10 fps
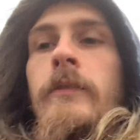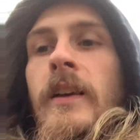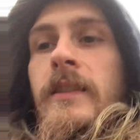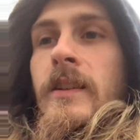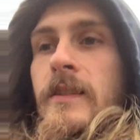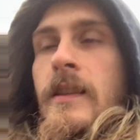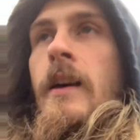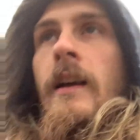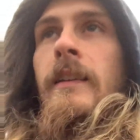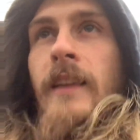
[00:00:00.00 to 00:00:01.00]
They just
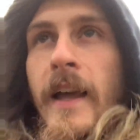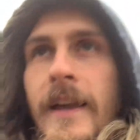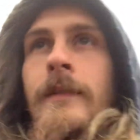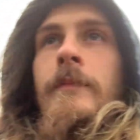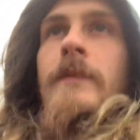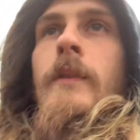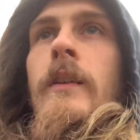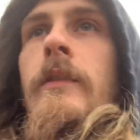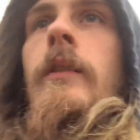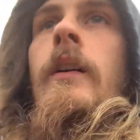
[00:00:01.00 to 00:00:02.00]
the enemy,
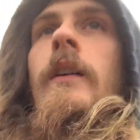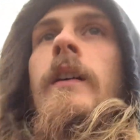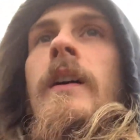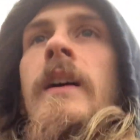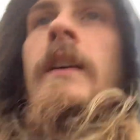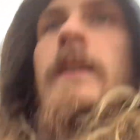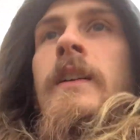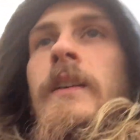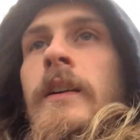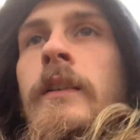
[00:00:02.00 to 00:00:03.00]
bro.
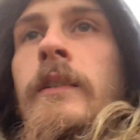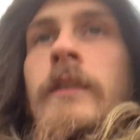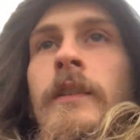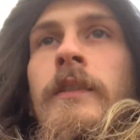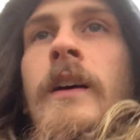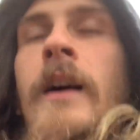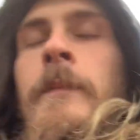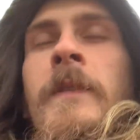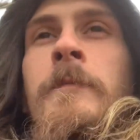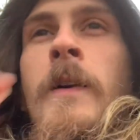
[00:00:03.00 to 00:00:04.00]
You know what I
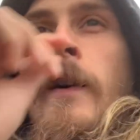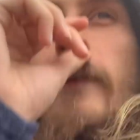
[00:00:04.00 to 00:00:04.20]
mean, bro?